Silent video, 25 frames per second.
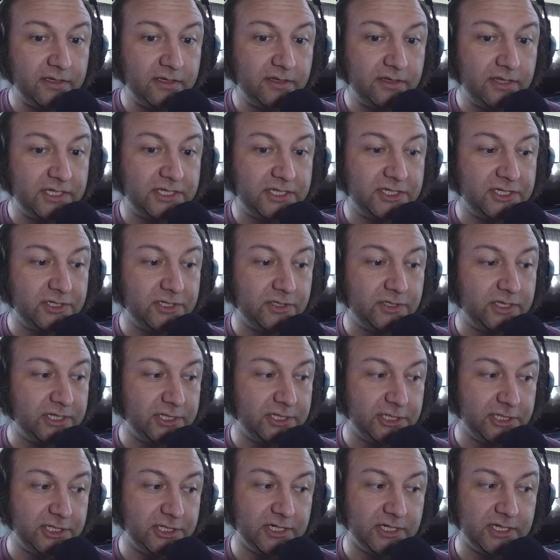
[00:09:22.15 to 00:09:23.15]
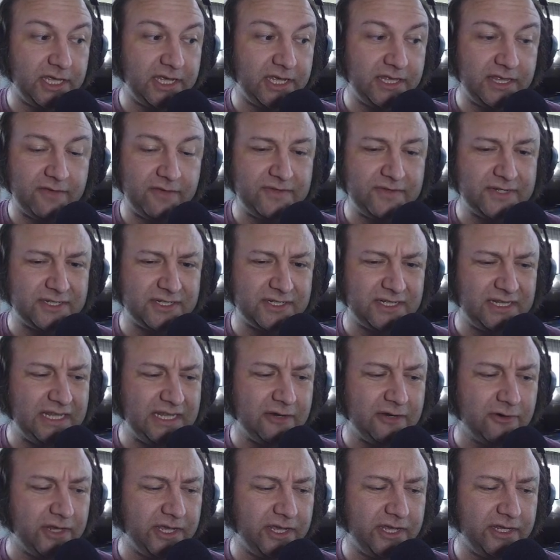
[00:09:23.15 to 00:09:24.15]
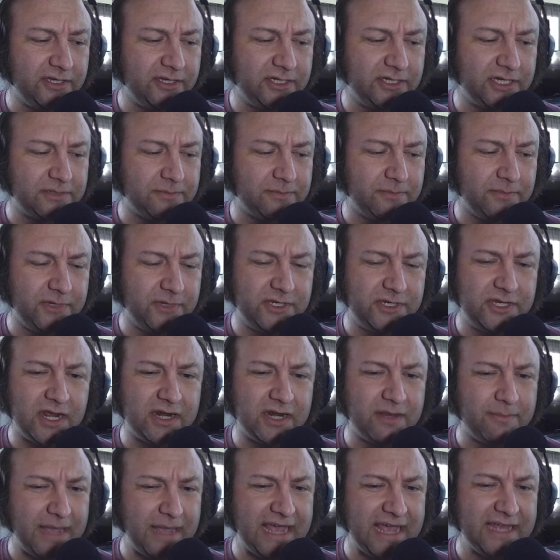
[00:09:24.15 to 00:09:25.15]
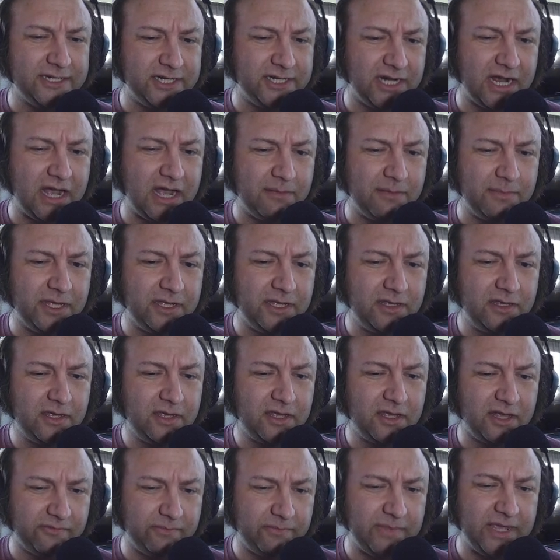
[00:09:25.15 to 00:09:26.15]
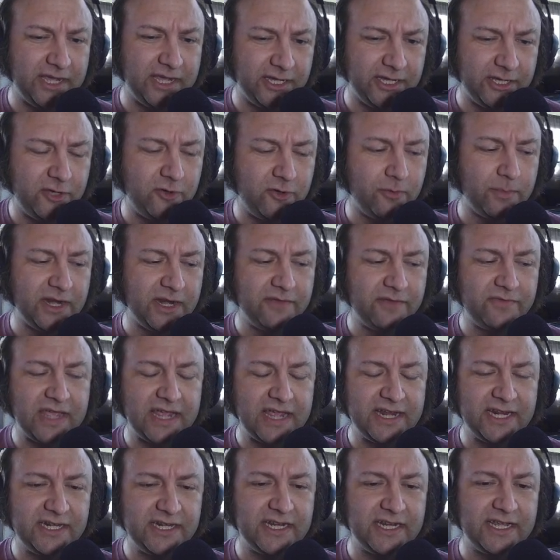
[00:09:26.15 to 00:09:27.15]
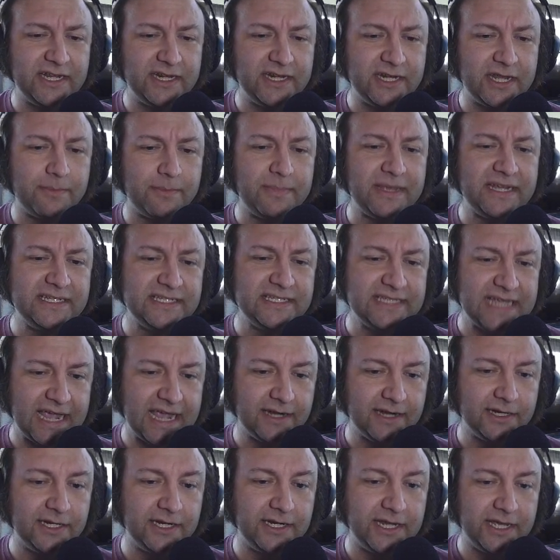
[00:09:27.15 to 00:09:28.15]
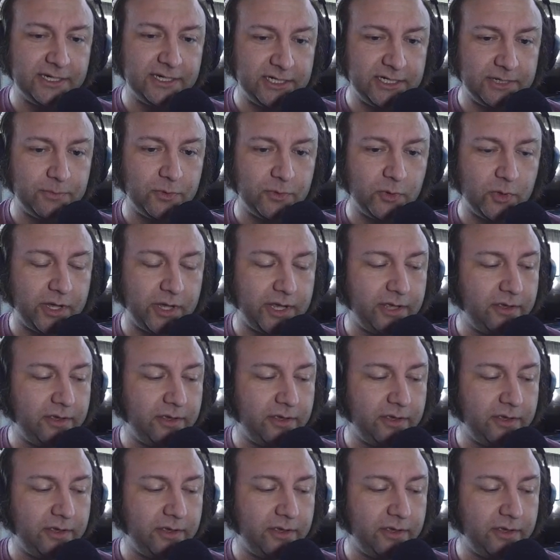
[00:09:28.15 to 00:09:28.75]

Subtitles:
They've just clearly just done a bad job of being a human if they didn't end up exactly like Chip Roy.